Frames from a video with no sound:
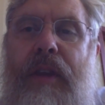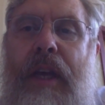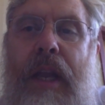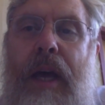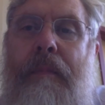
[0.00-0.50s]

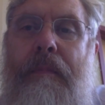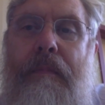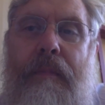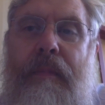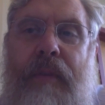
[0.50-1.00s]
And I'm
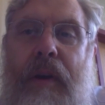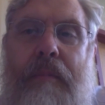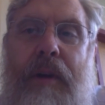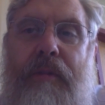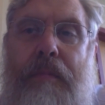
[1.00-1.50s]
very
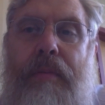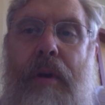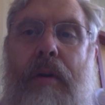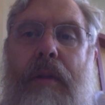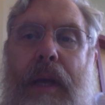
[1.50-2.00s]
much
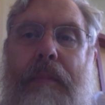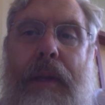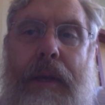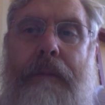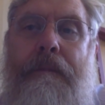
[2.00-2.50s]
pro
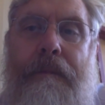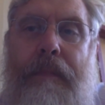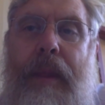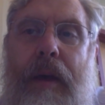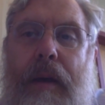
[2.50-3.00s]
labeling
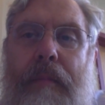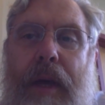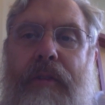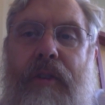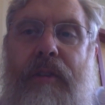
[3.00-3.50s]
um,
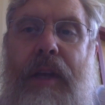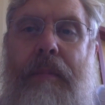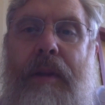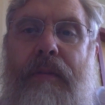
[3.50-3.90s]
not just labeling